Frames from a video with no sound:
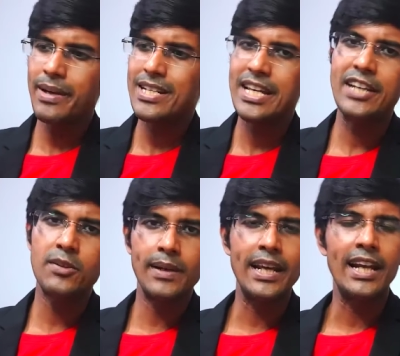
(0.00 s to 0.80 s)
day.
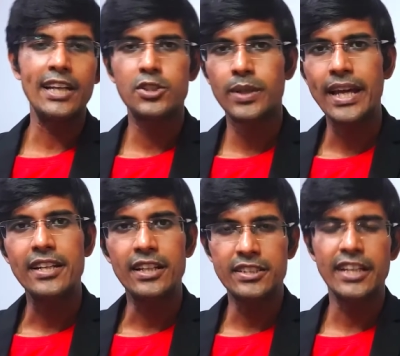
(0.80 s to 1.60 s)
Normally I like to
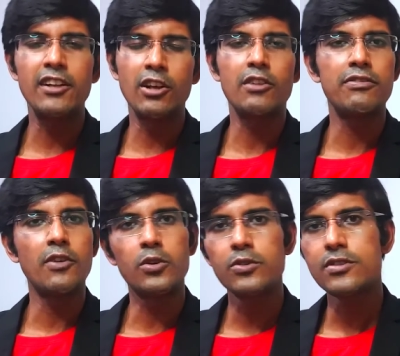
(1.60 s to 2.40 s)
take a lot of
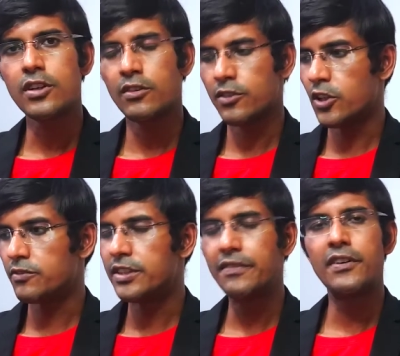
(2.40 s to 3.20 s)
photos
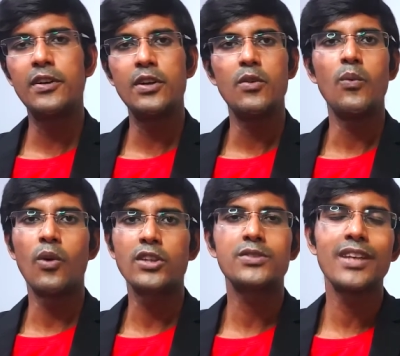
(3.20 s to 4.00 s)
of different
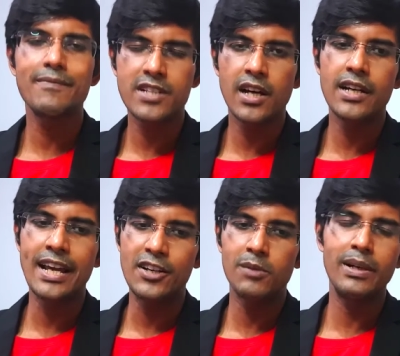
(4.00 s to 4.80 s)
works we have done,
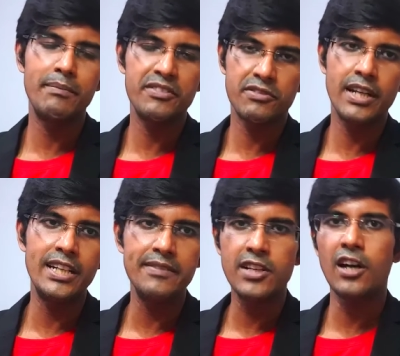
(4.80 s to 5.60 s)
and normally before I
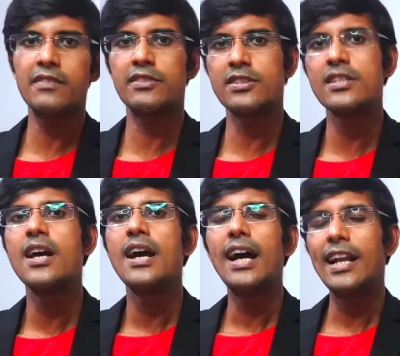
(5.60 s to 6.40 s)
leave the office,
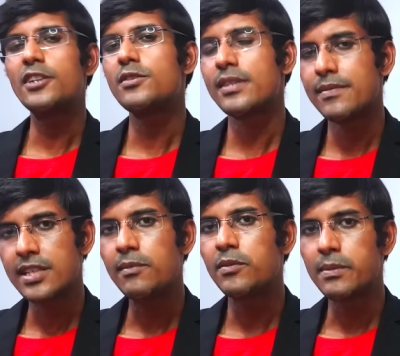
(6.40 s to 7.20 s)
I like to send
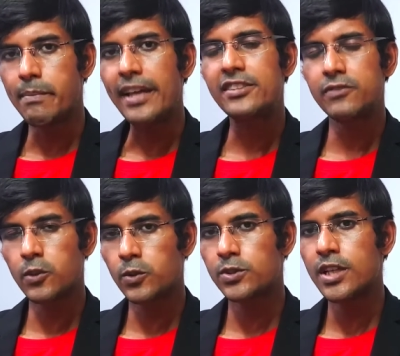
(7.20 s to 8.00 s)
some of the best
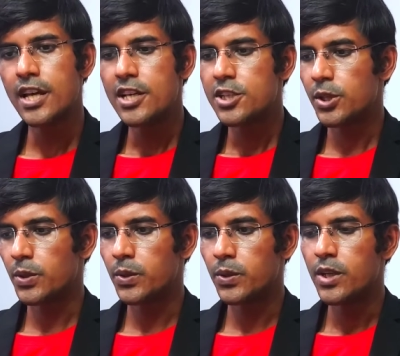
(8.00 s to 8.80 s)
photos
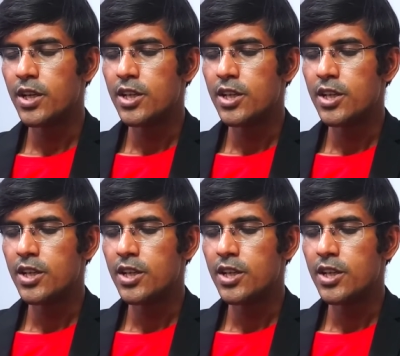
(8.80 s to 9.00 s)
to